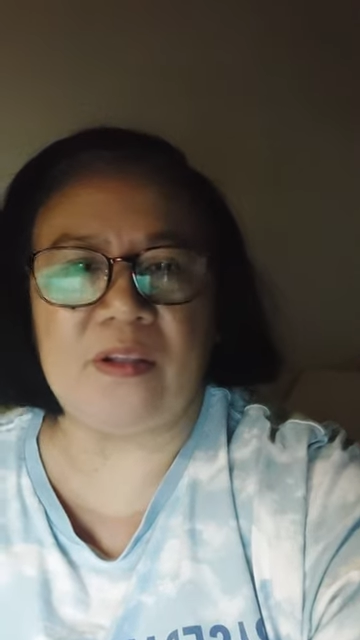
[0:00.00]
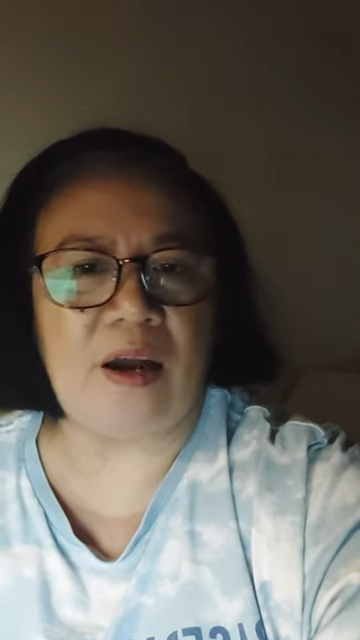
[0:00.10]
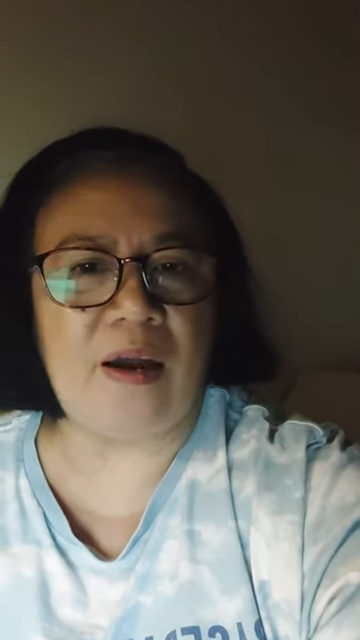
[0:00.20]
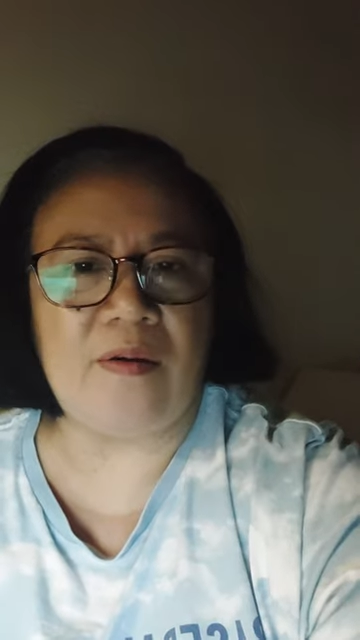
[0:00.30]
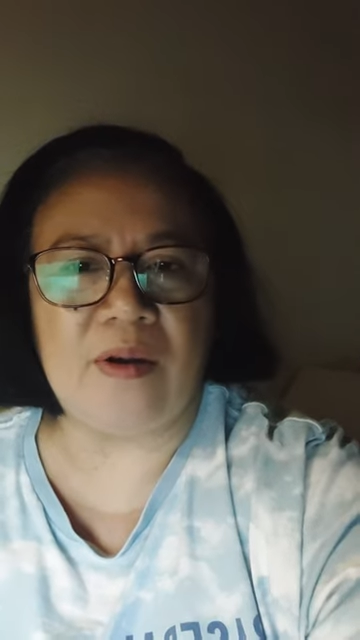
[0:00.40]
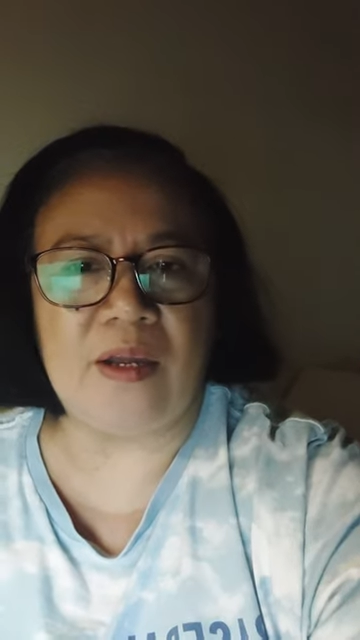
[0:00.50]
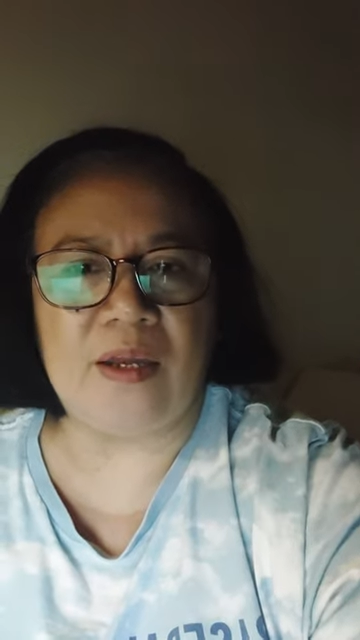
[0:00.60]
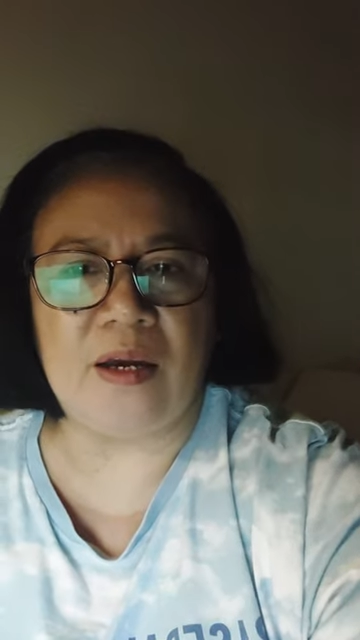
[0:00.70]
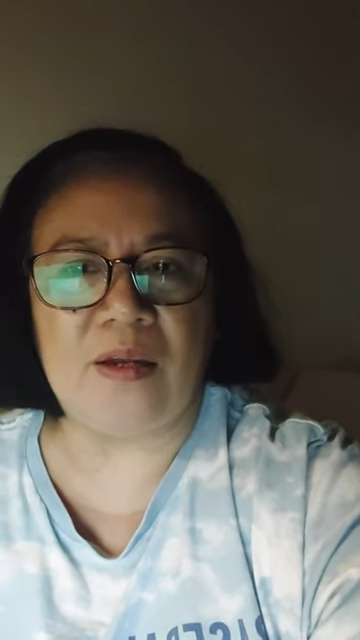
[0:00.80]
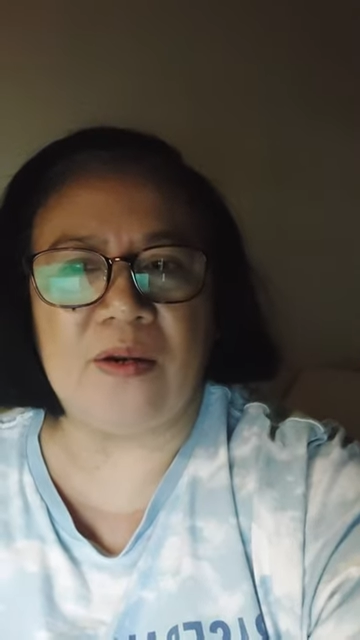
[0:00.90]

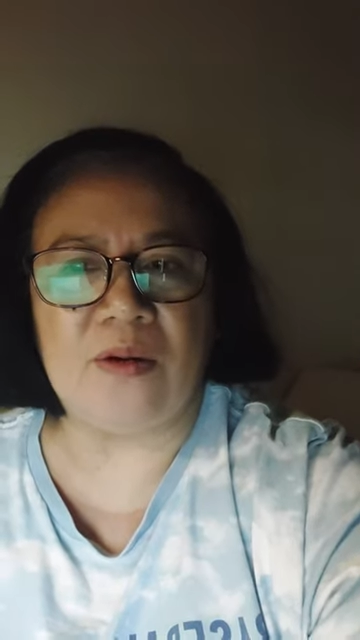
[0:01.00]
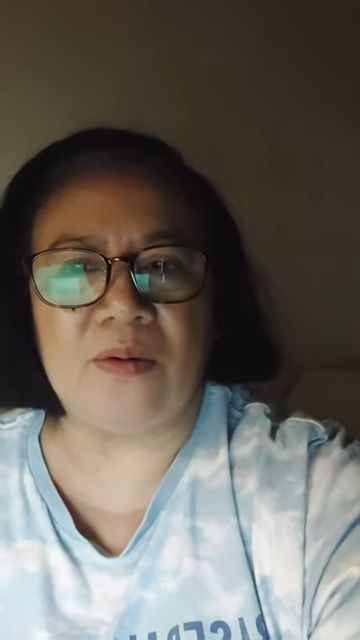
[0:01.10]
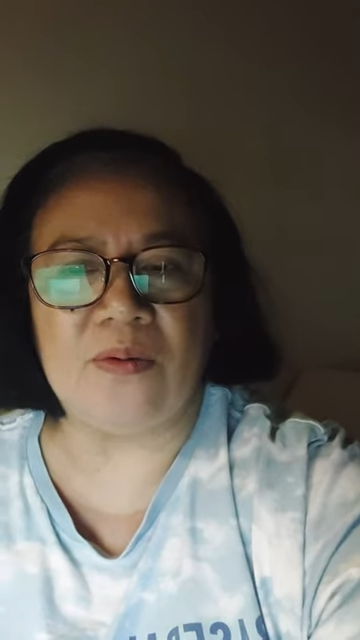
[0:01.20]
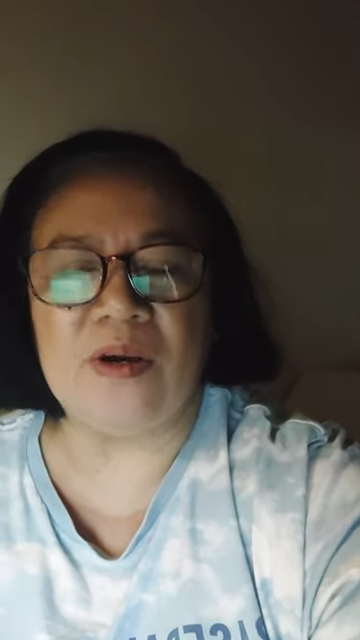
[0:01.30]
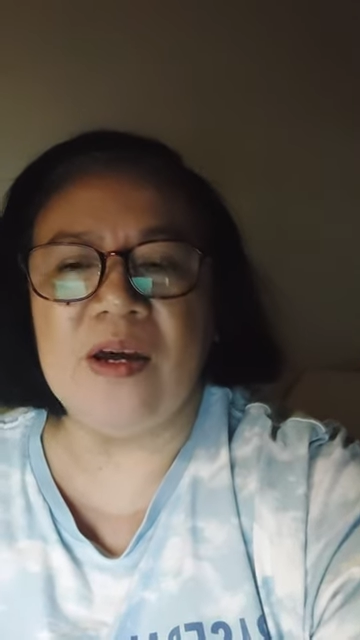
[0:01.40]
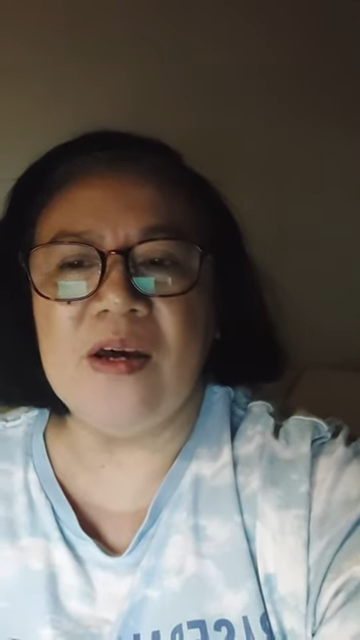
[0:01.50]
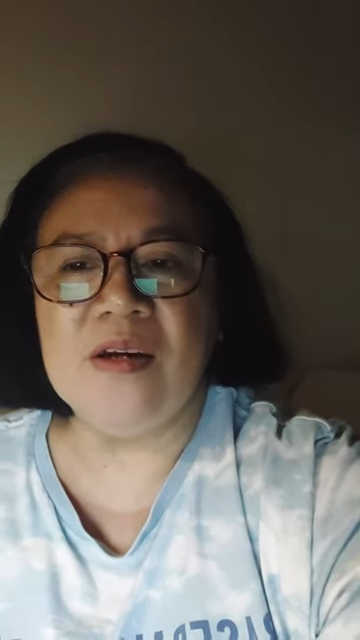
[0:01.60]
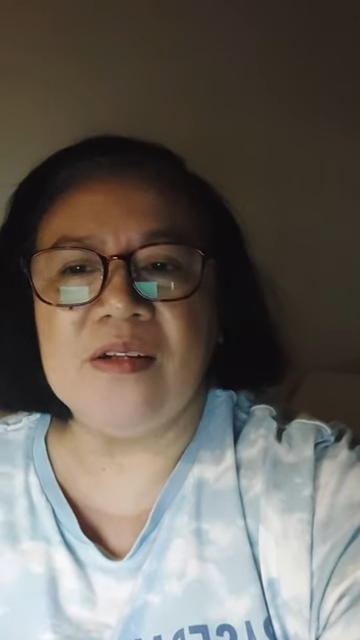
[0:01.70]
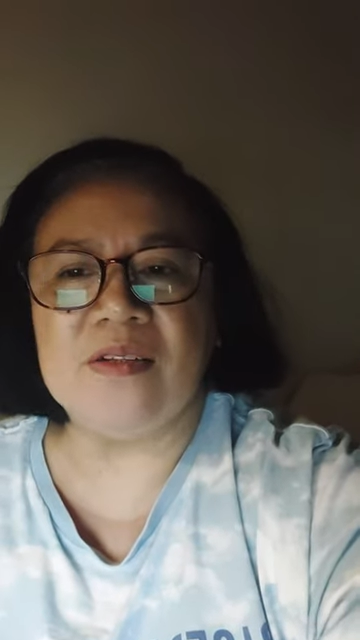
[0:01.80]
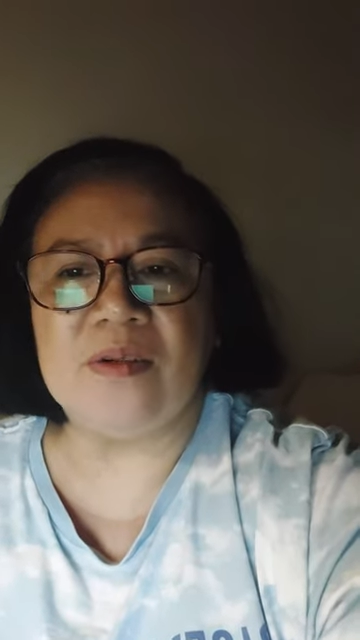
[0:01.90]
tiring, I know.
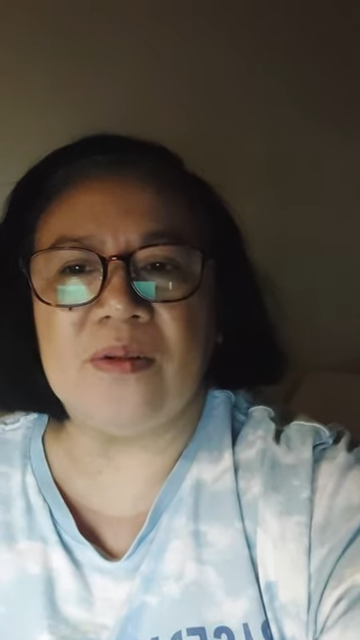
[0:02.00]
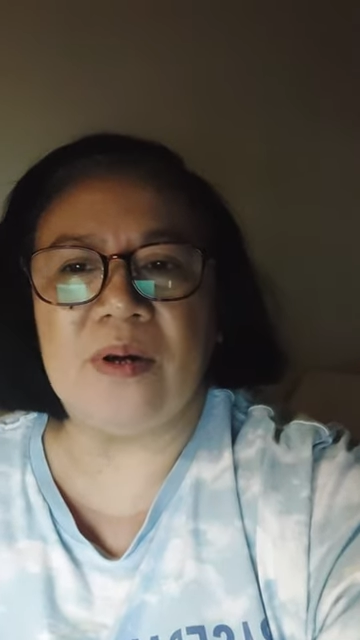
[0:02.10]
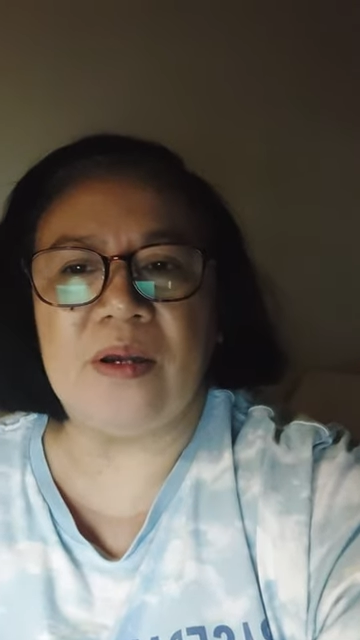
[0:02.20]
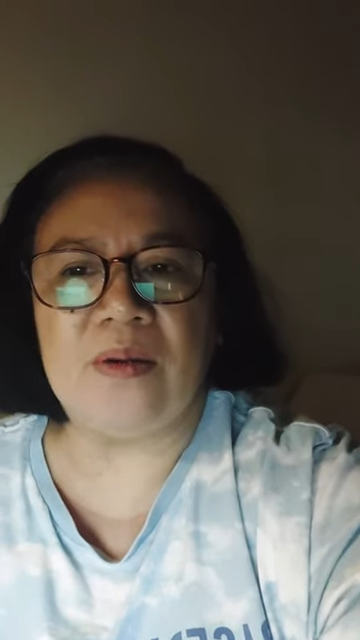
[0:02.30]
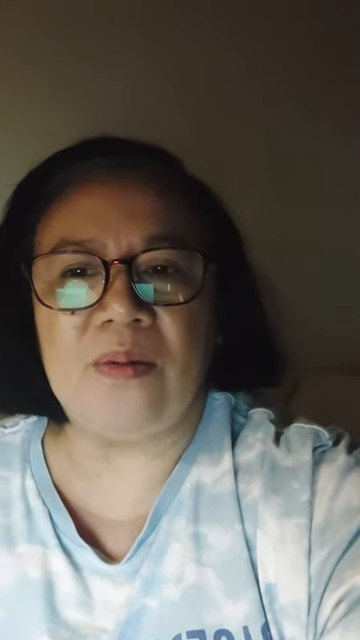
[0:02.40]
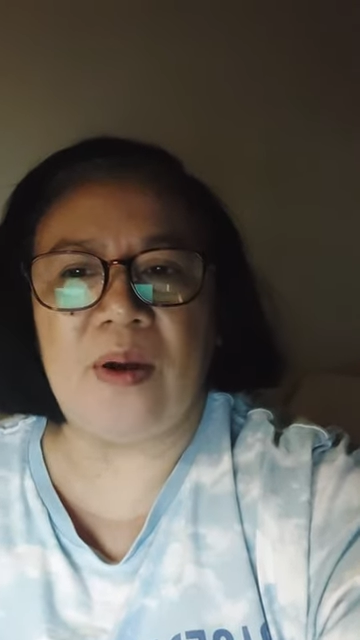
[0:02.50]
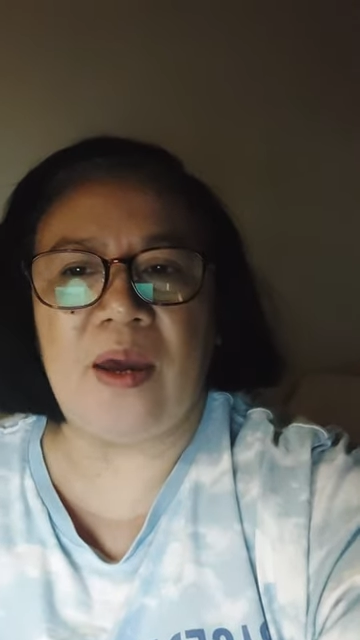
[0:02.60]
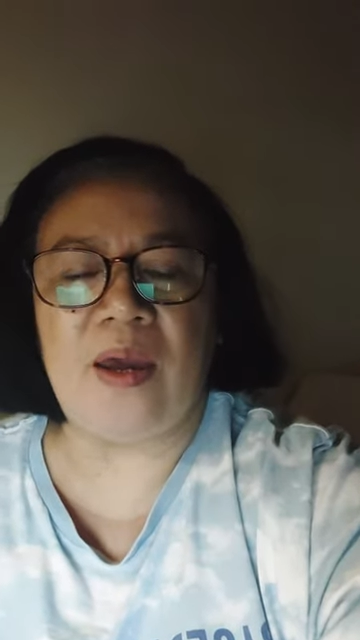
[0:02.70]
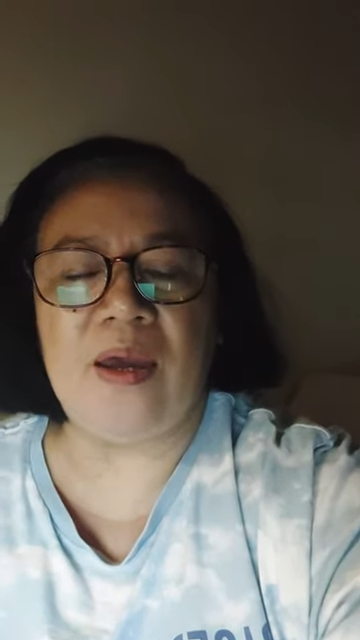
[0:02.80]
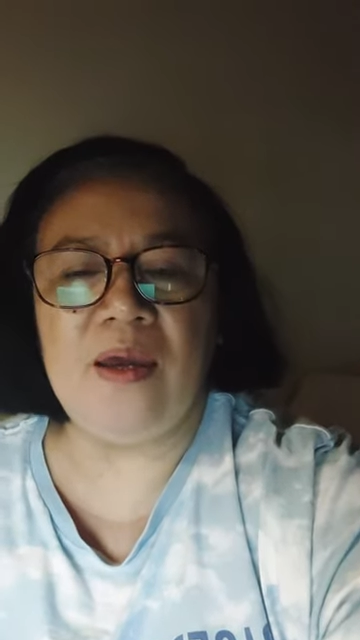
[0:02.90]
So
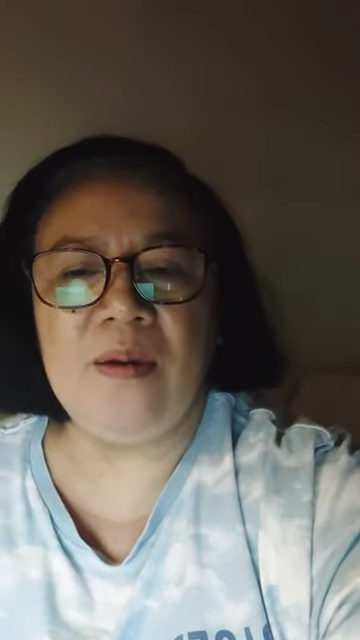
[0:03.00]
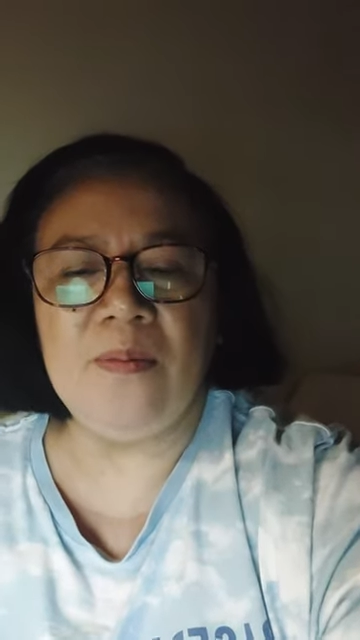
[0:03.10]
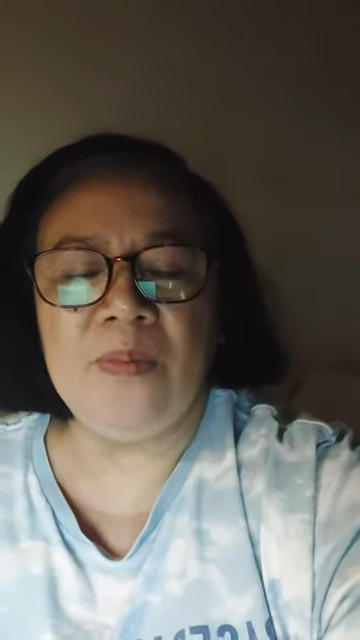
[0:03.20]
anyway,